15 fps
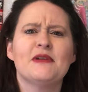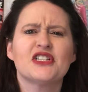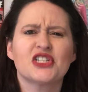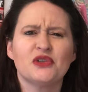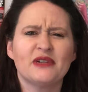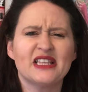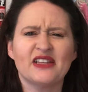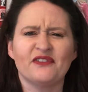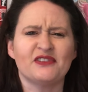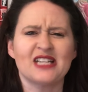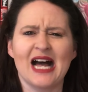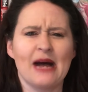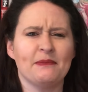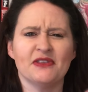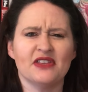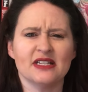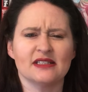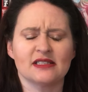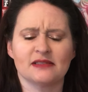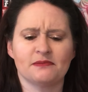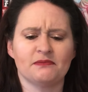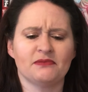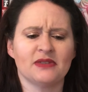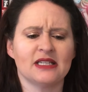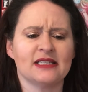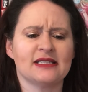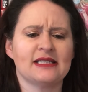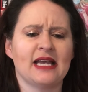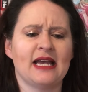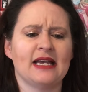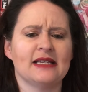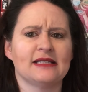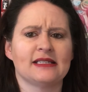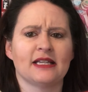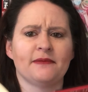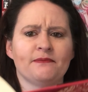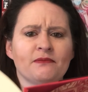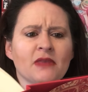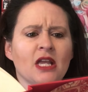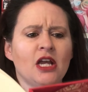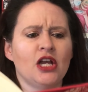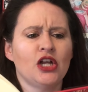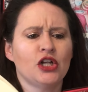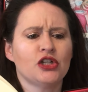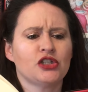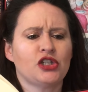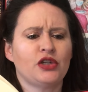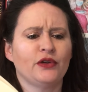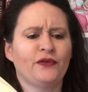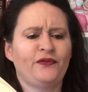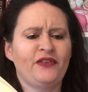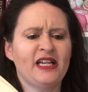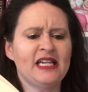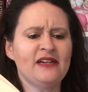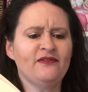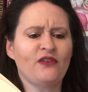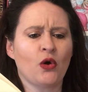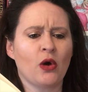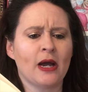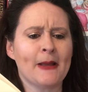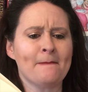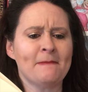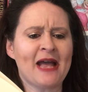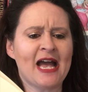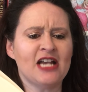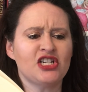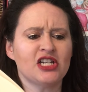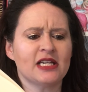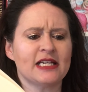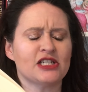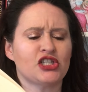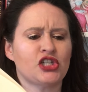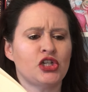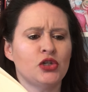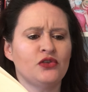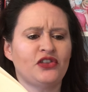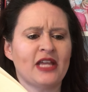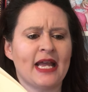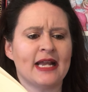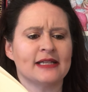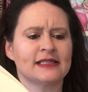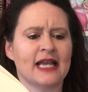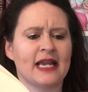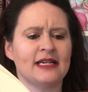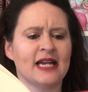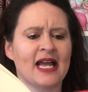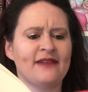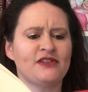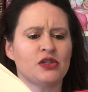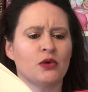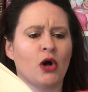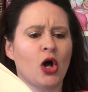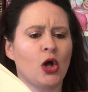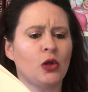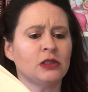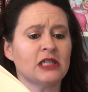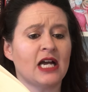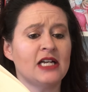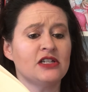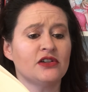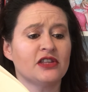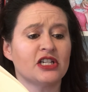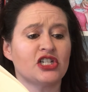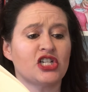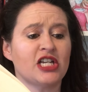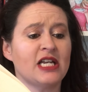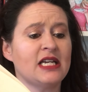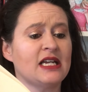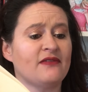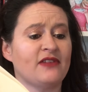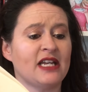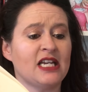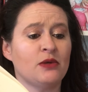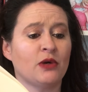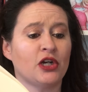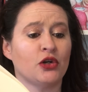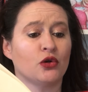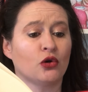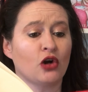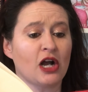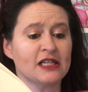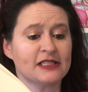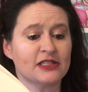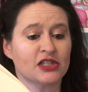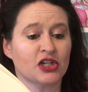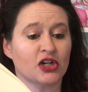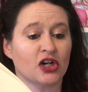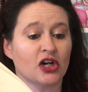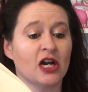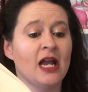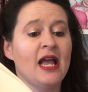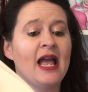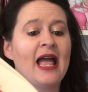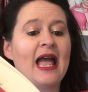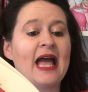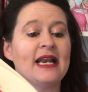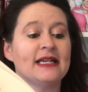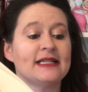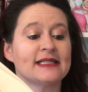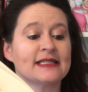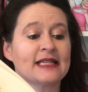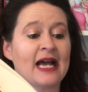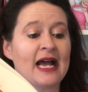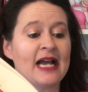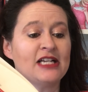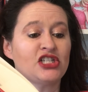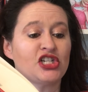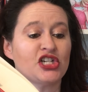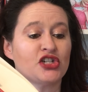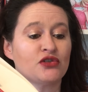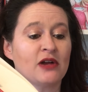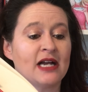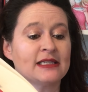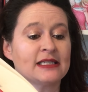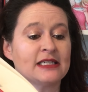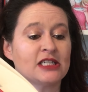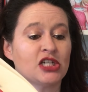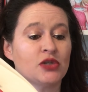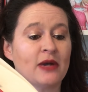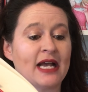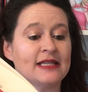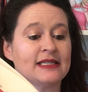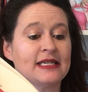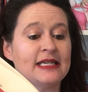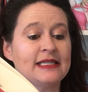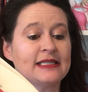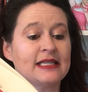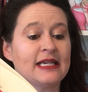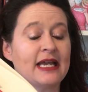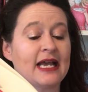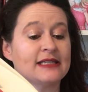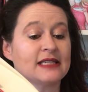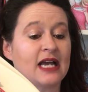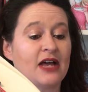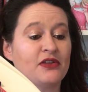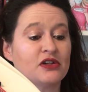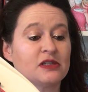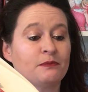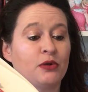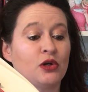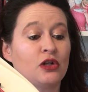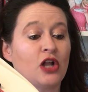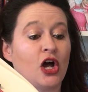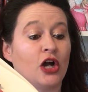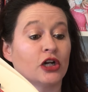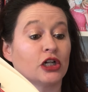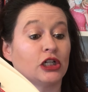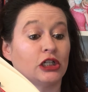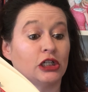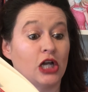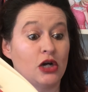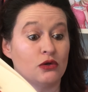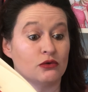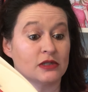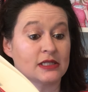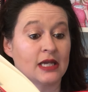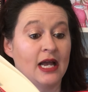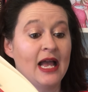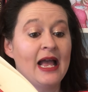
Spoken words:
just going to read the top of this. It says, to Finvoy, magic is two things: a knife to hold under the chin of anyone who crosses her, and a disguise she shrugs into as easily as others pull on cloaks.